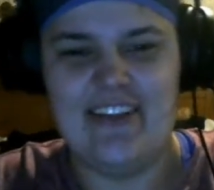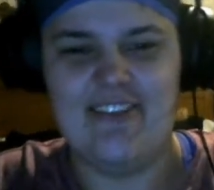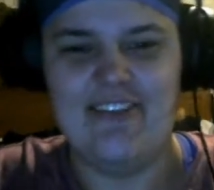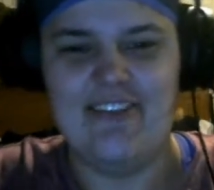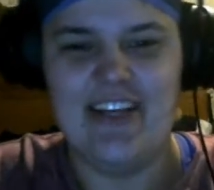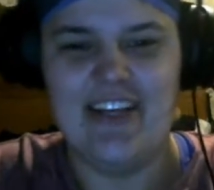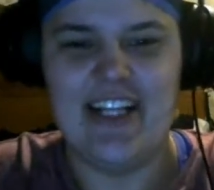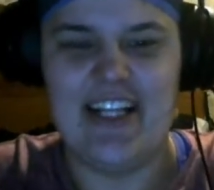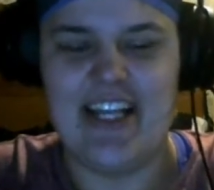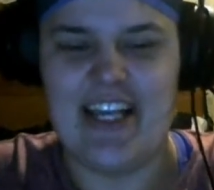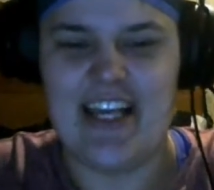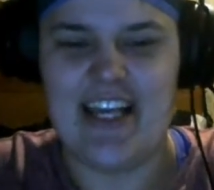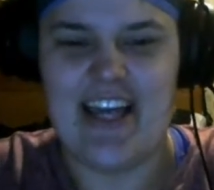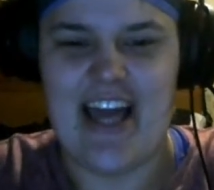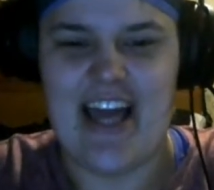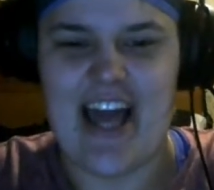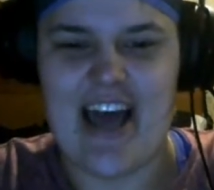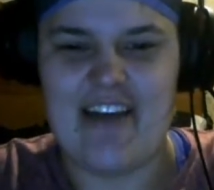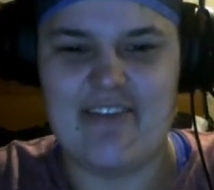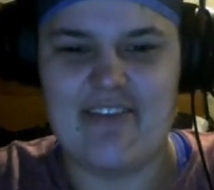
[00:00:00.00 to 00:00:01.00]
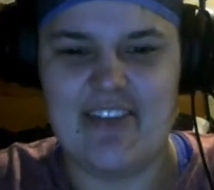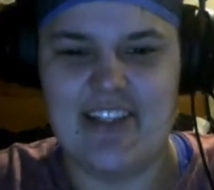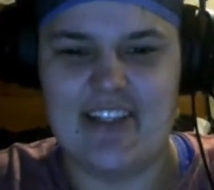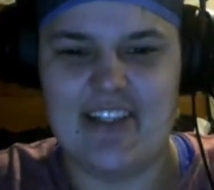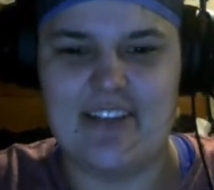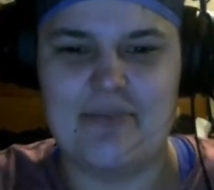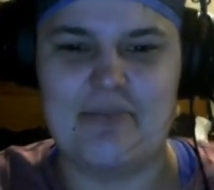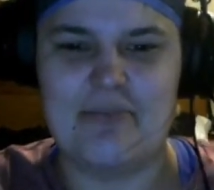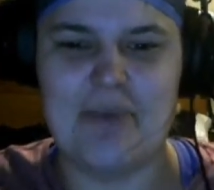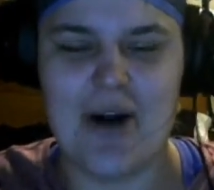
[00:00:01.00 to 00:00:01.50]
really have the
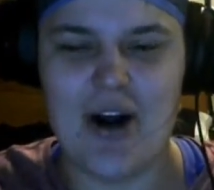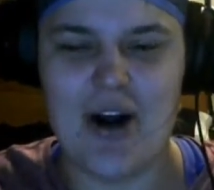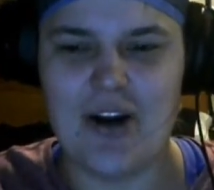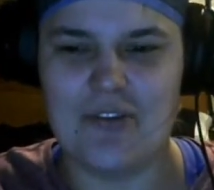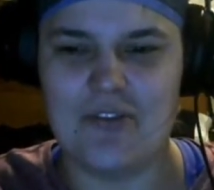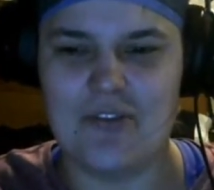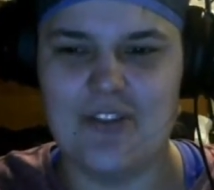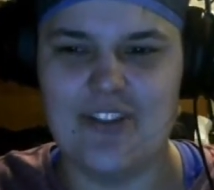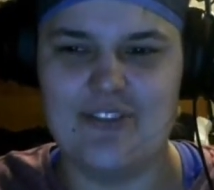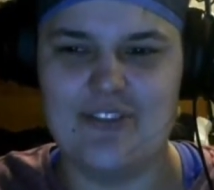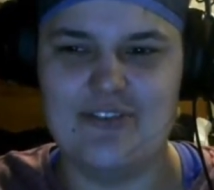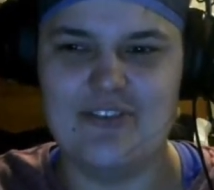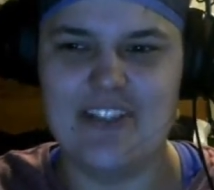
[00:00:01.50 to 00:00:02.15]
spark that